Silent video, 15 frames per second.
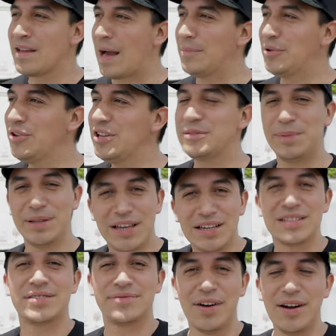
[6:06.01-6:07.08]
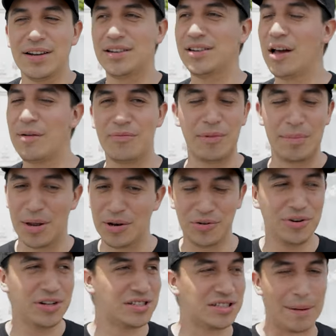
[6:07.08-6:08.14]
I'm doing this because it's fun. I'm not
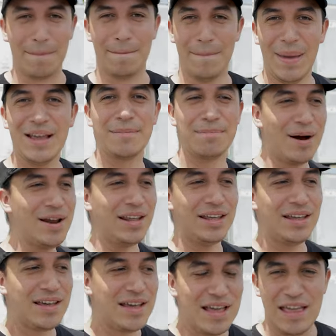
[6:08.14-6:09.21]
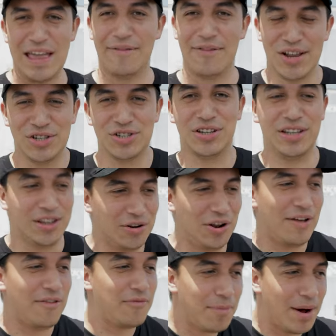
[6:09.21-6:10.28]
doing this to make money. Eventually, you know,
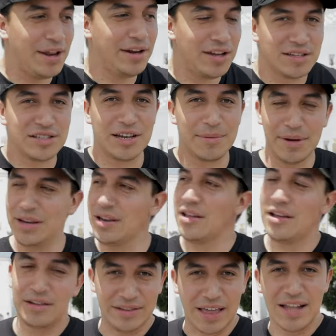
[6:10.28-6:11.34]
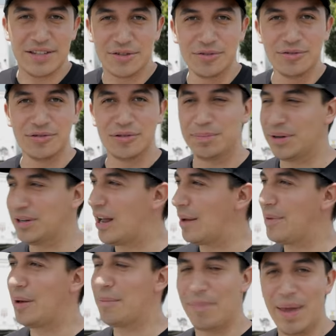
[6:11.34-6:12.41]
if money does come in, that's cool, but
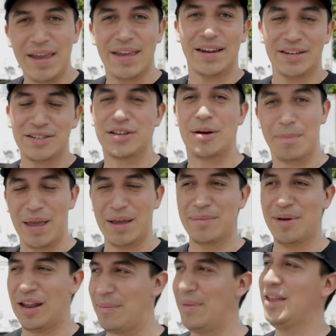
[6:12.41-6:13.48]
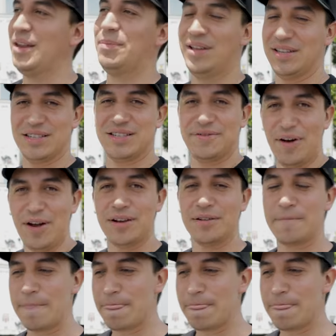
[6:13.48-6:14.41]
I'm not making it to make money. I'm making it because it's fun.